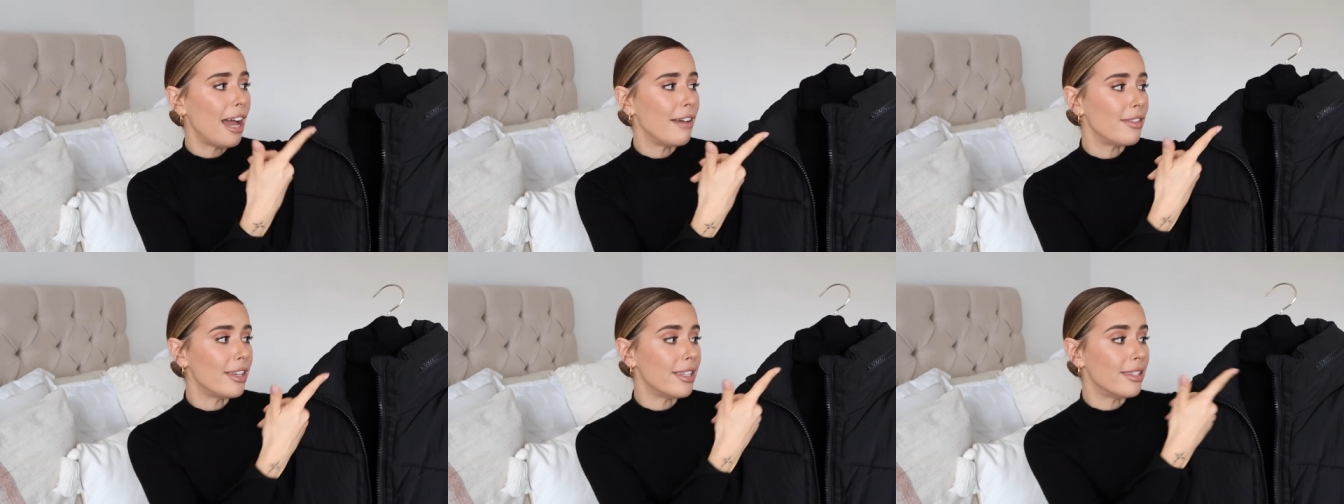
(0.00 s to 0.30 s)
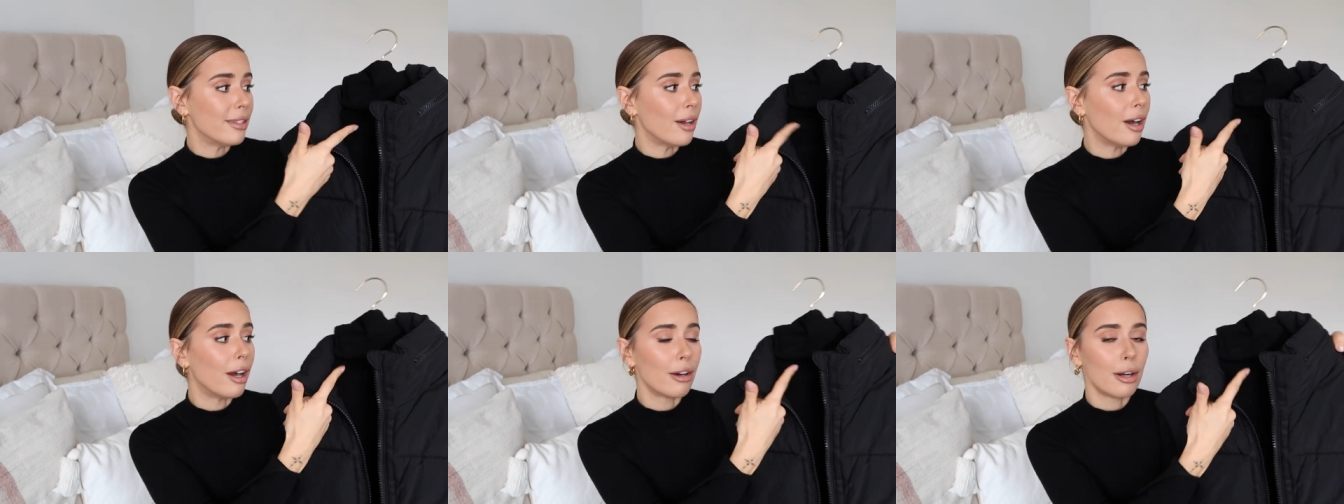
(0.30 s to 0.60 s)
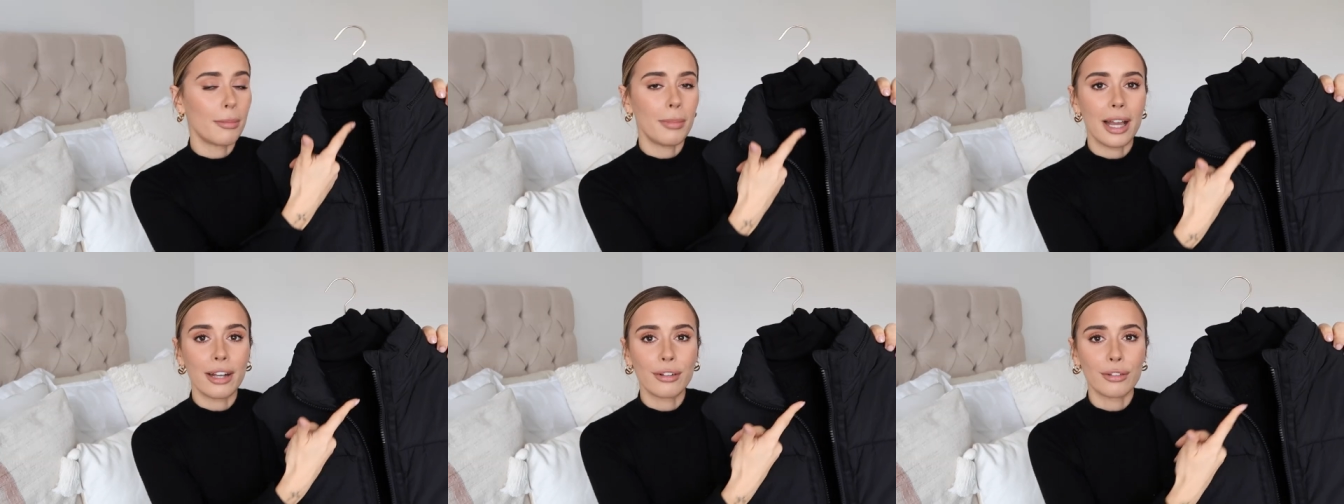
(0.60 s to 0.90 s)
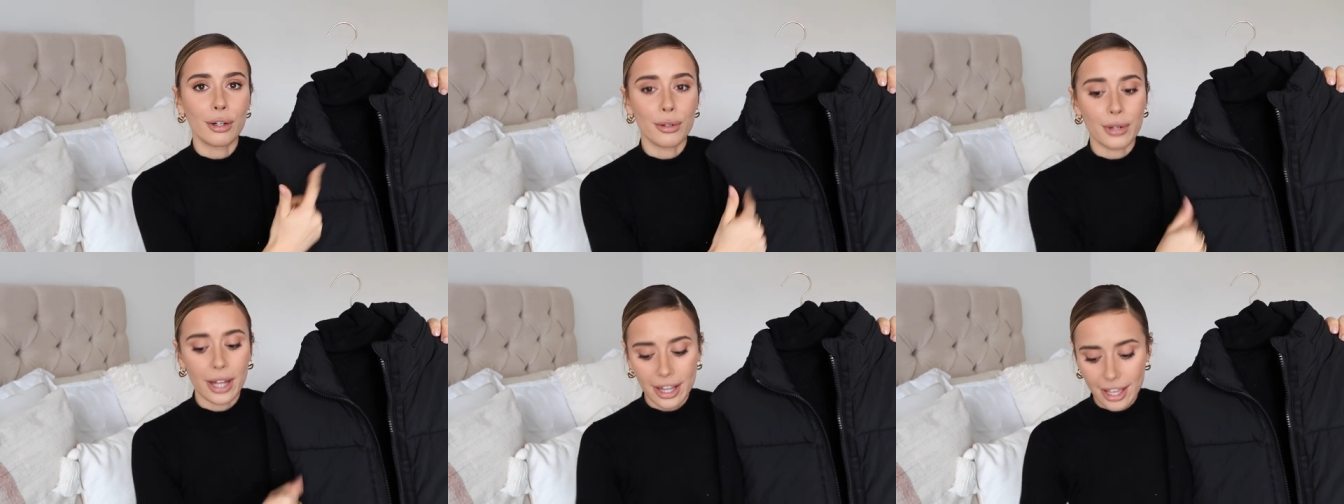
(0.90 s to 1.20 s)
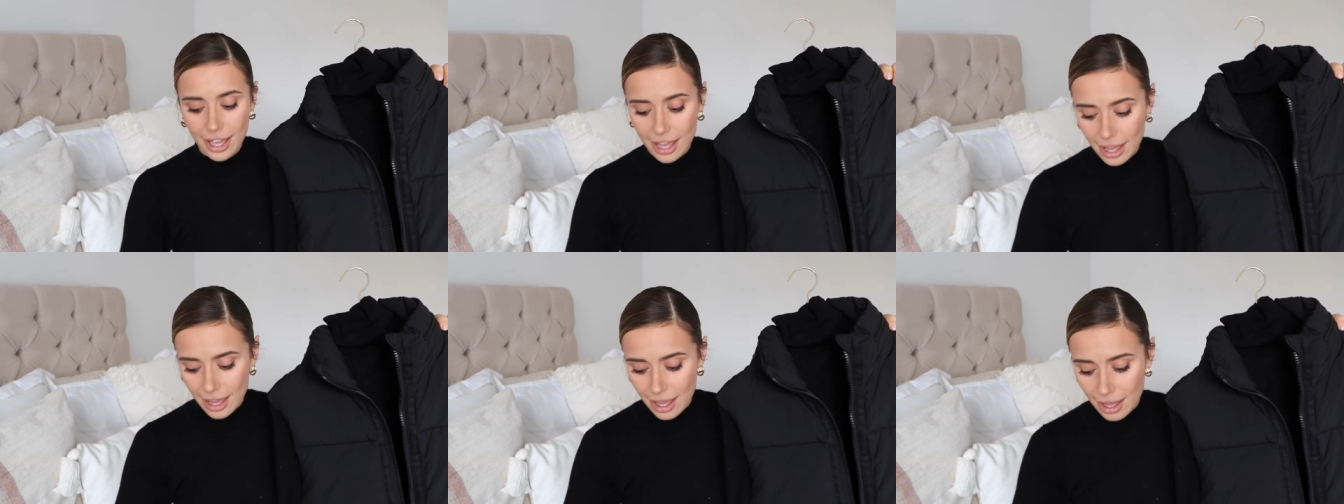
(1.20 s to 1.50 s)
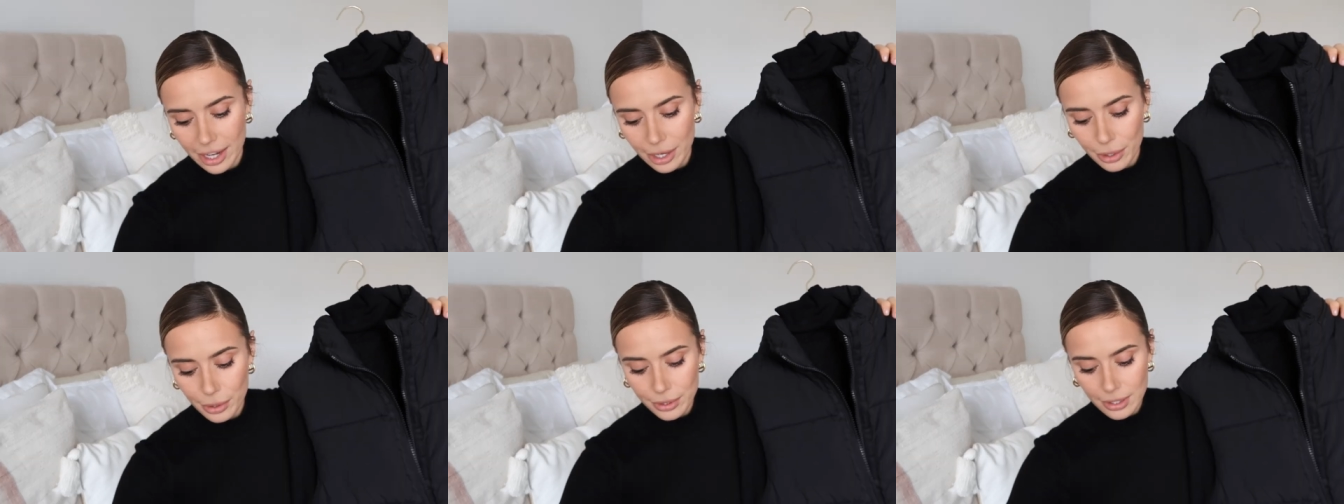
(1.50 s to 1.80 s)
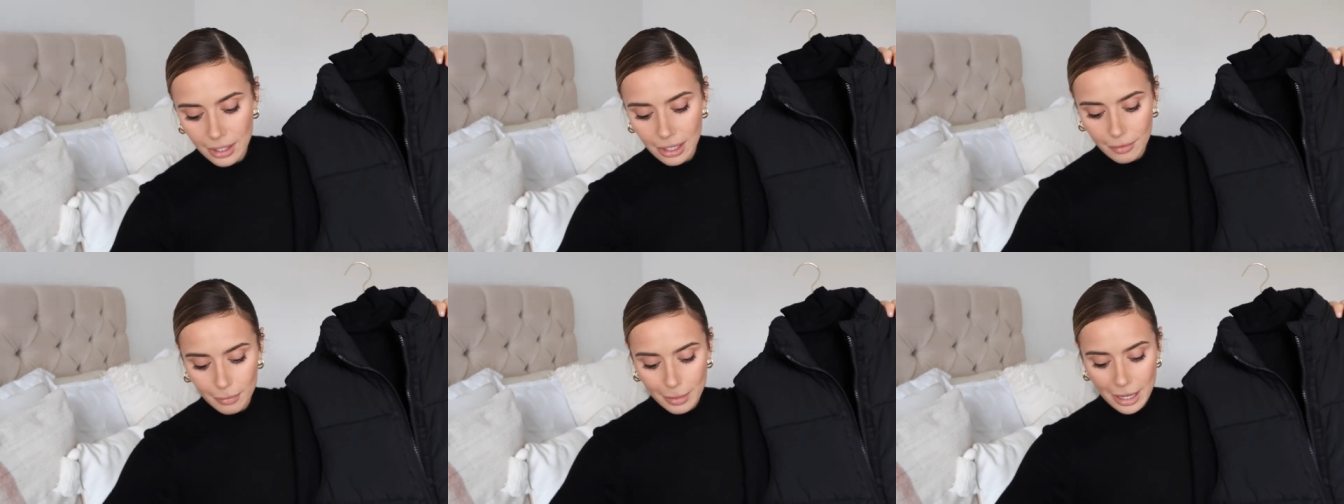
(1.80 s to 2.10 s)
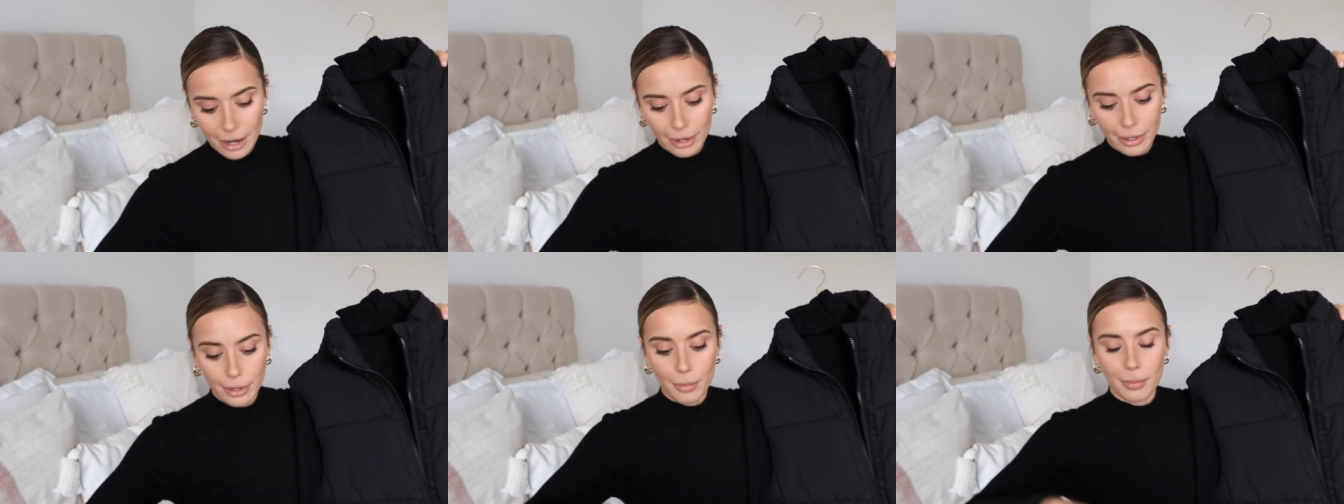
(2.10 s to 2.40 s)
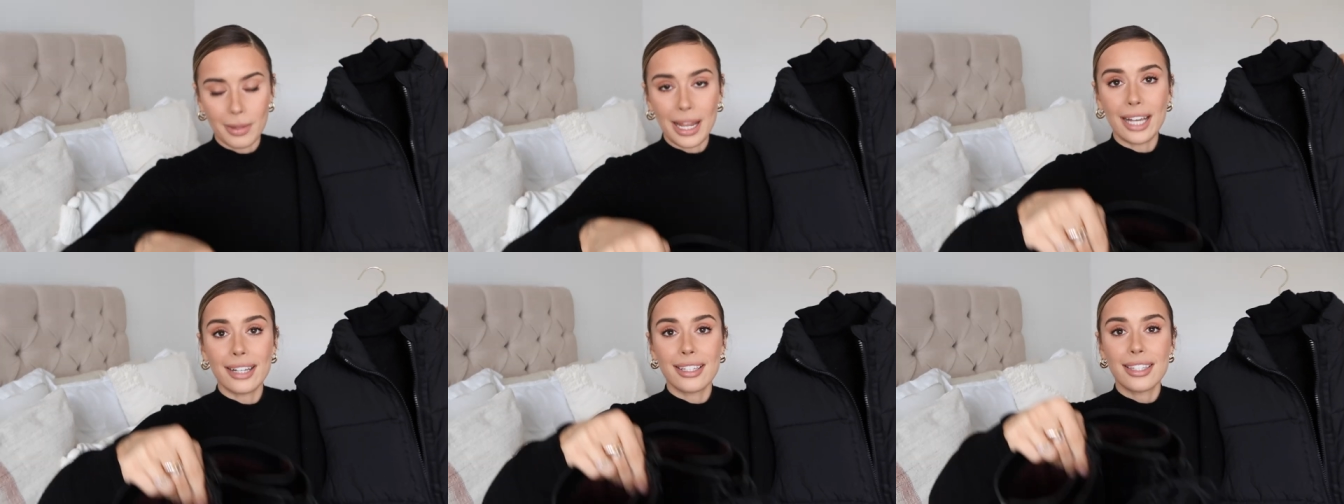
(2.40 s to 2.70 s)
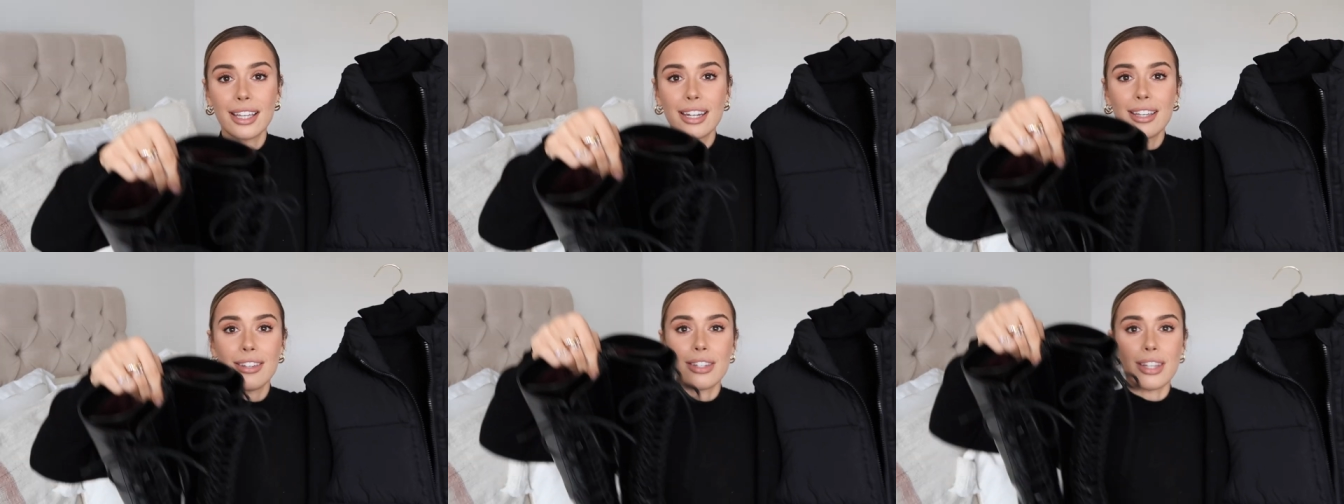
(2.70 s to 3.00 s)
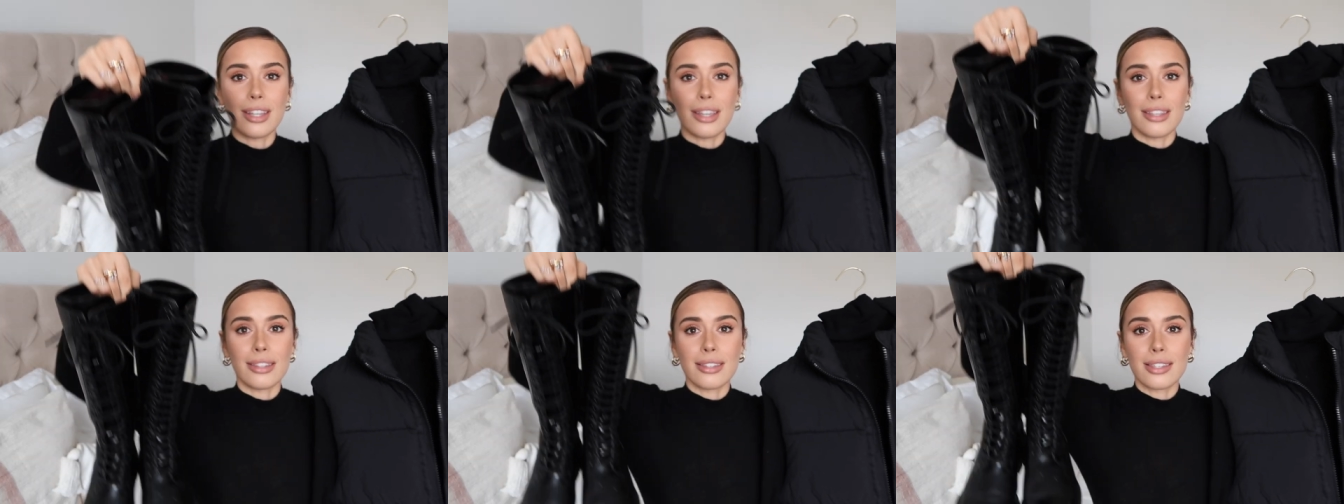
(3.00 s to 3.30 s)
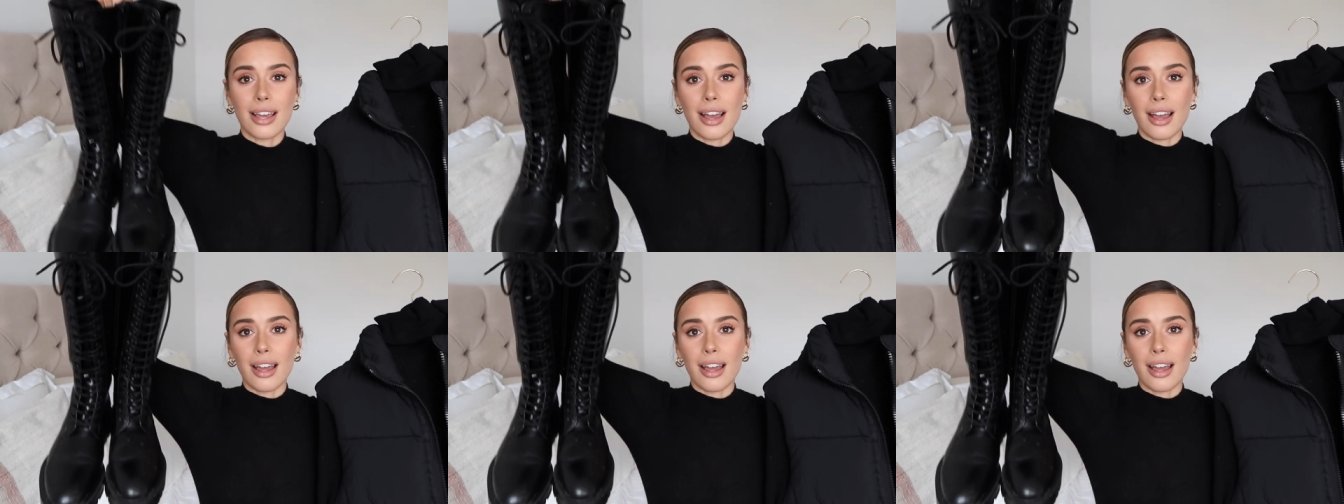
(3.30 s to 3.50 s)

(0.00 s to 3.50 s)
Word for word: I have this Zara black roll neck here. And I also love pairing it with black skinny jeans